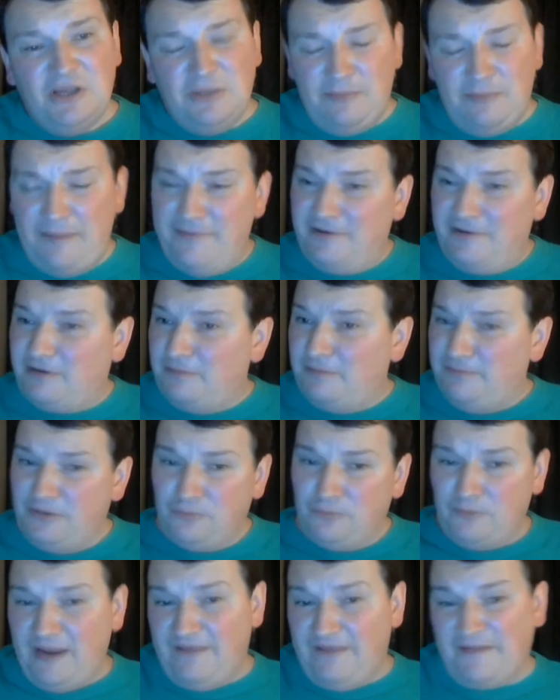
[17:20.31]
Maybe it can be a
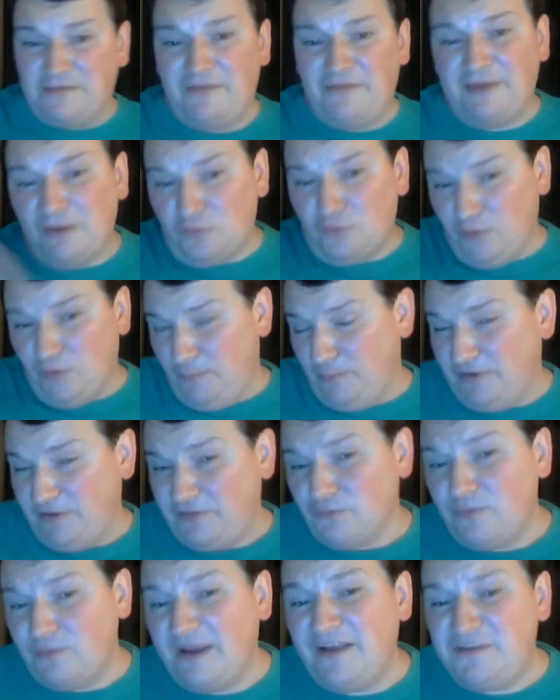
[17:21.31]
raid. That's so they can incorporate
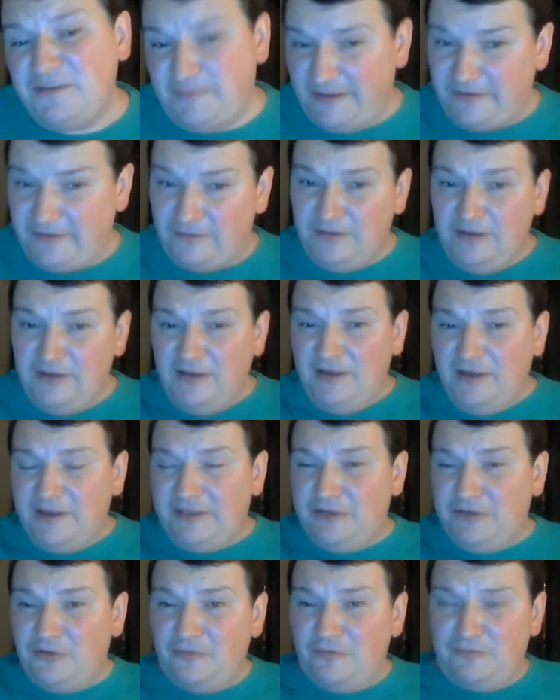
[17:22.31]
the raids better.
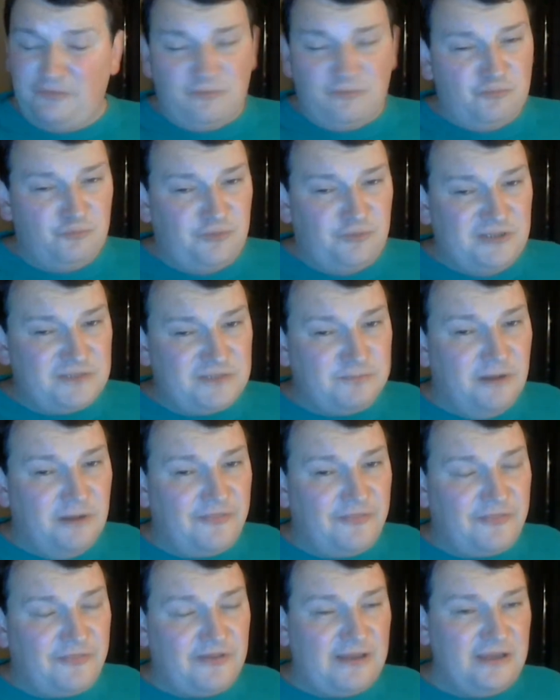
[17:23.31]
This
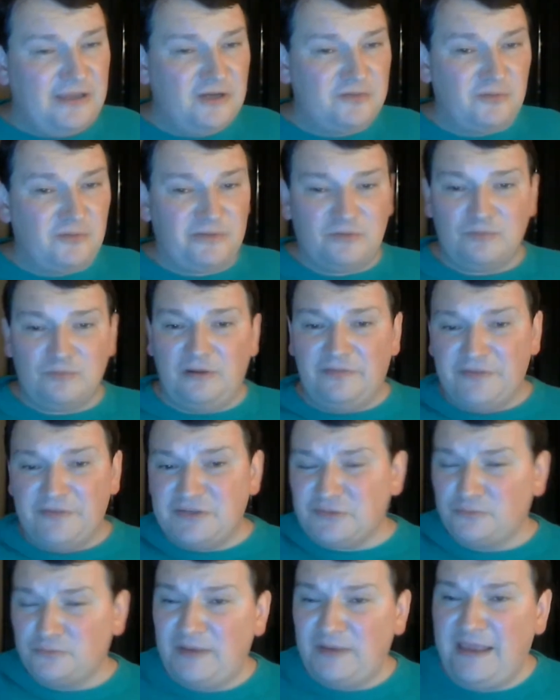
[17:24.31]
month you're supposed to run
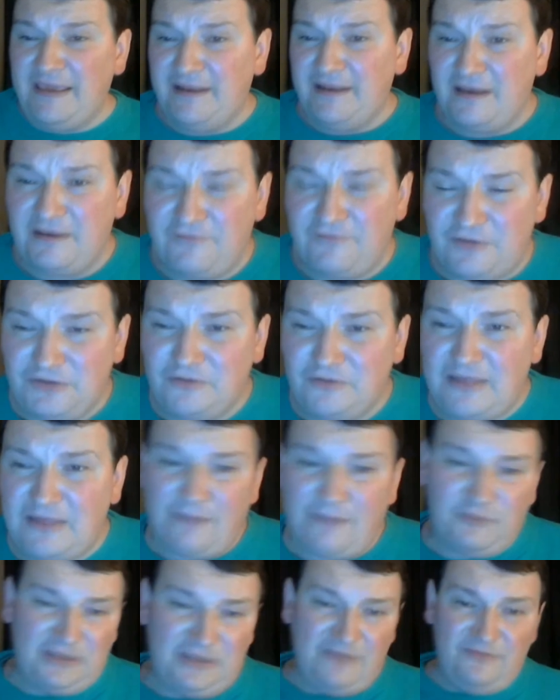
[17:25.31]
this raid, and if you do that,
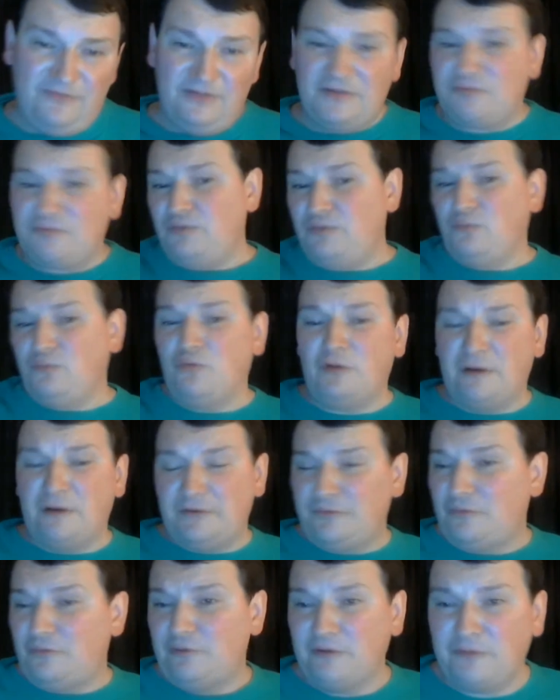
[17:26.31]
we'll give you this reward
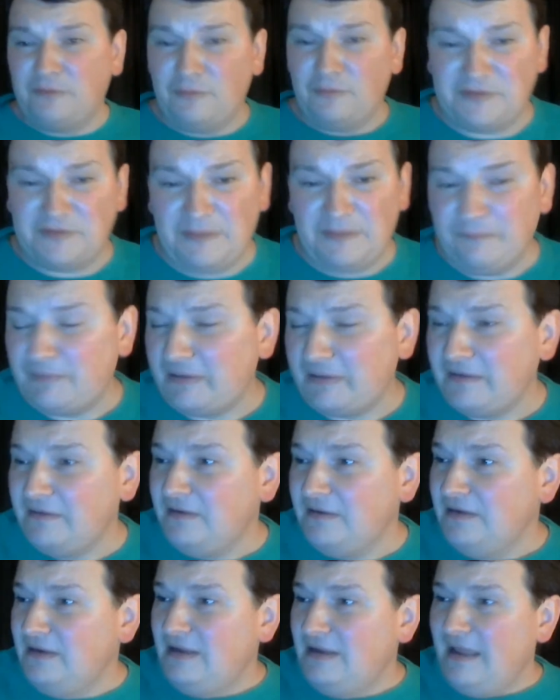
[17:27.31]
or something.
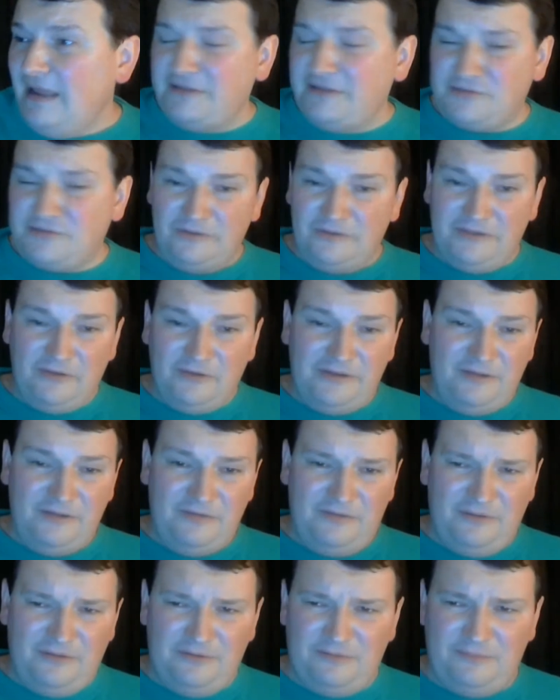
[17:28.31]
And so,
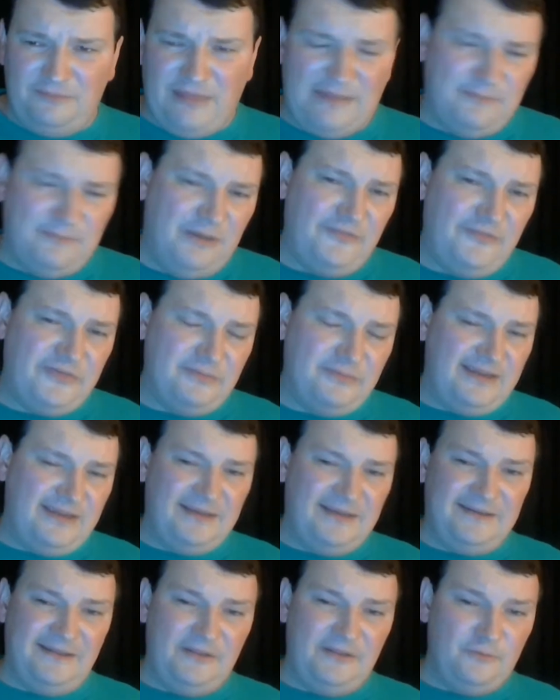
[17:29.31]
that month you might get
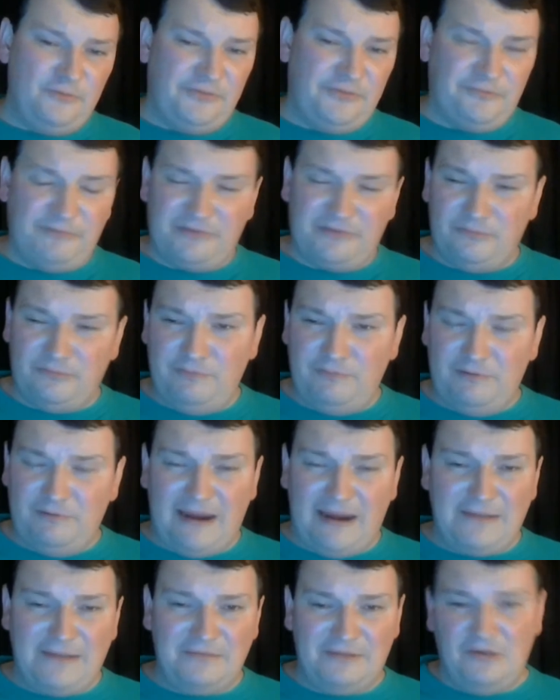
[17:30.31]
together with some group of
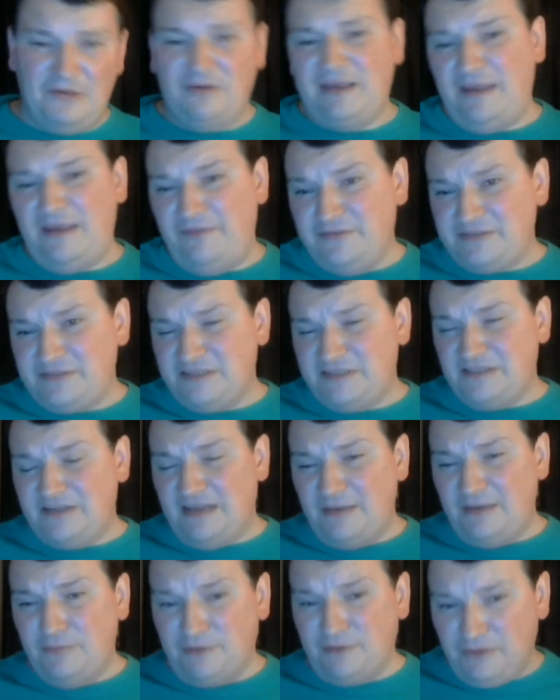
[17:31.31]
guys and say, okay, this is the
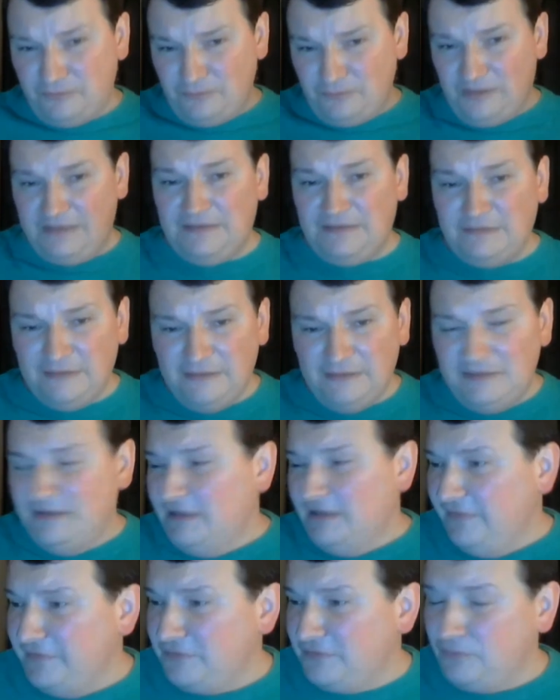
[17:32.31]
day we're going to run
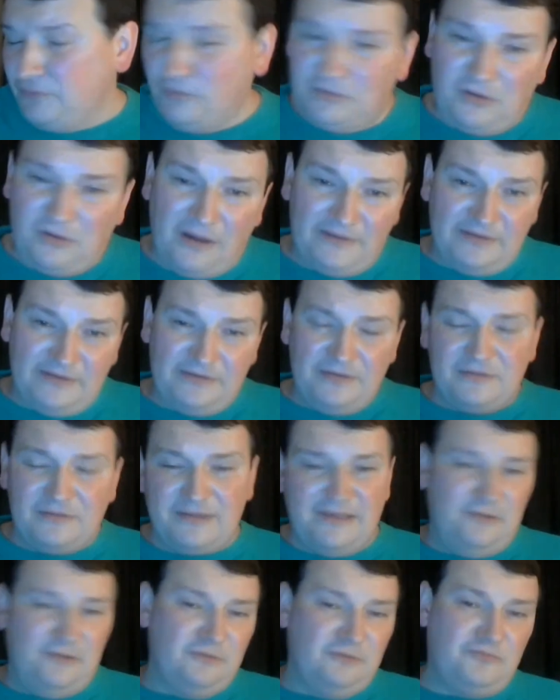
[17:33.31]
this old content in
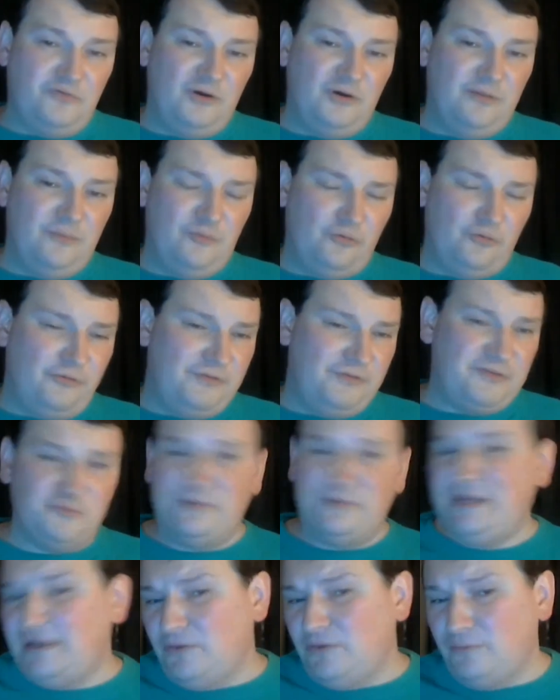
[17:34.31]
scaled form, or this
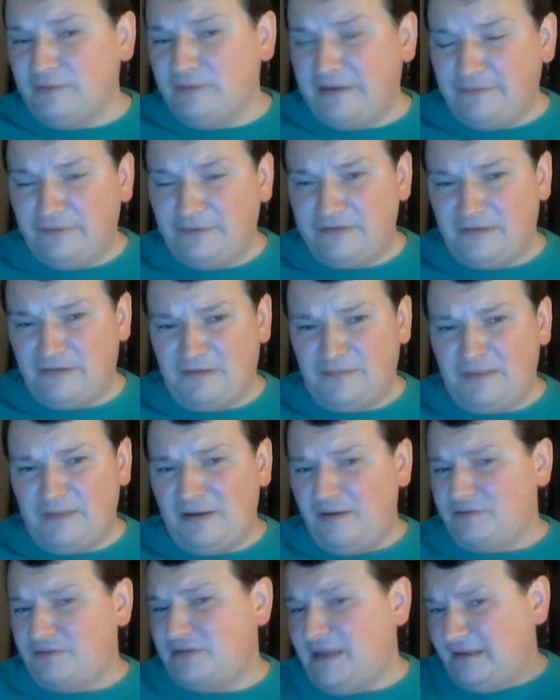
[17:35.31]
week or whatever, because it may
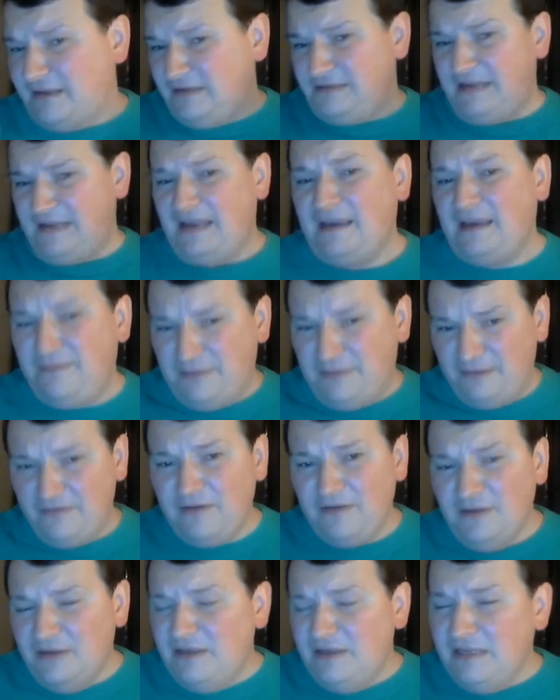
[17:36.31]
not take a day. I mean,
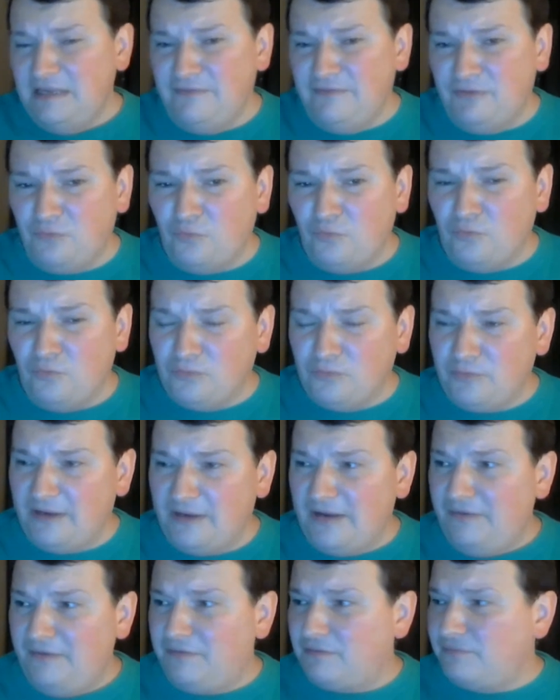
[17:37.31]
even old
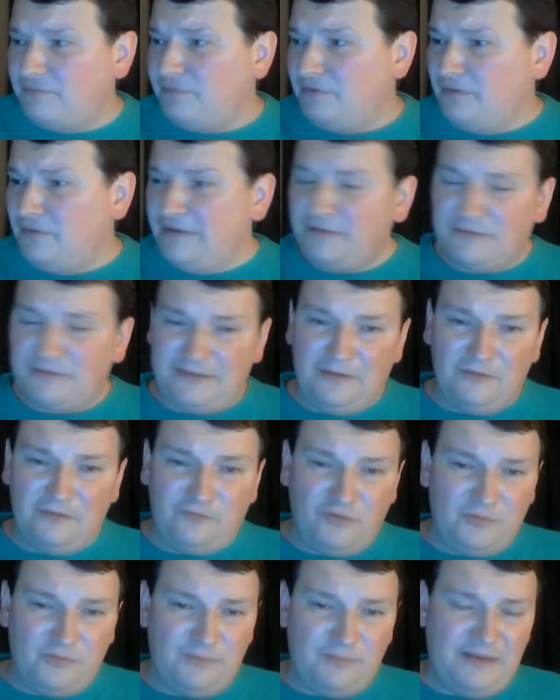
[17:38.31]
raids, in scaled
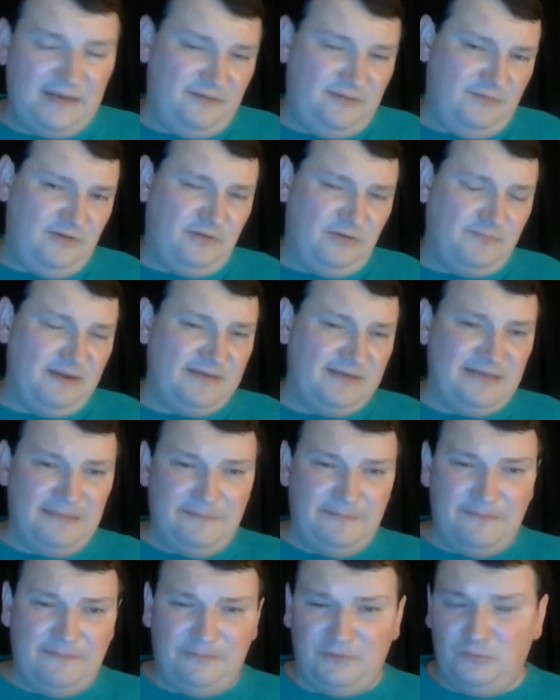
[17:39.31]
form might take
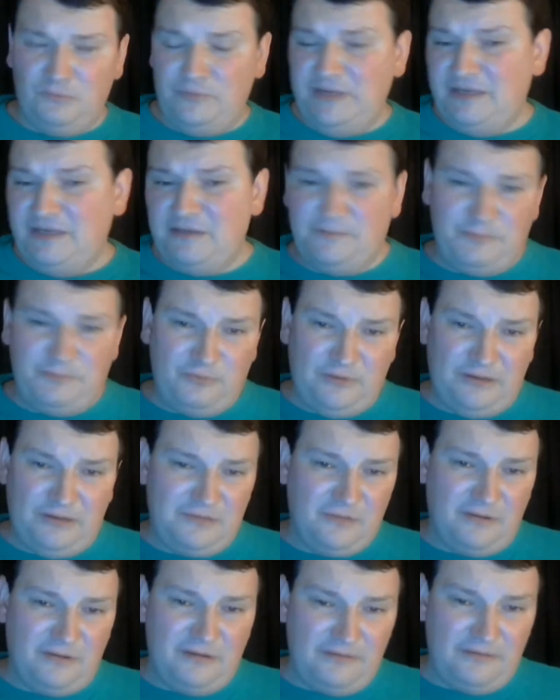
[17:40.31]
people a week to progress
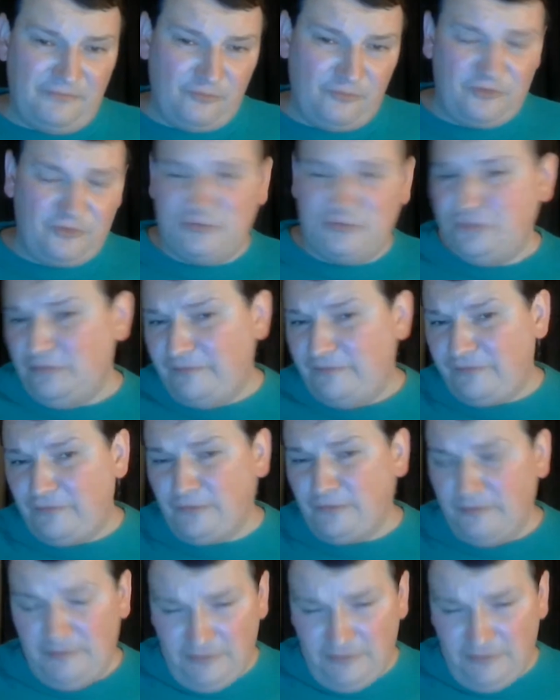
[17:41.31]
on to, or two if they're,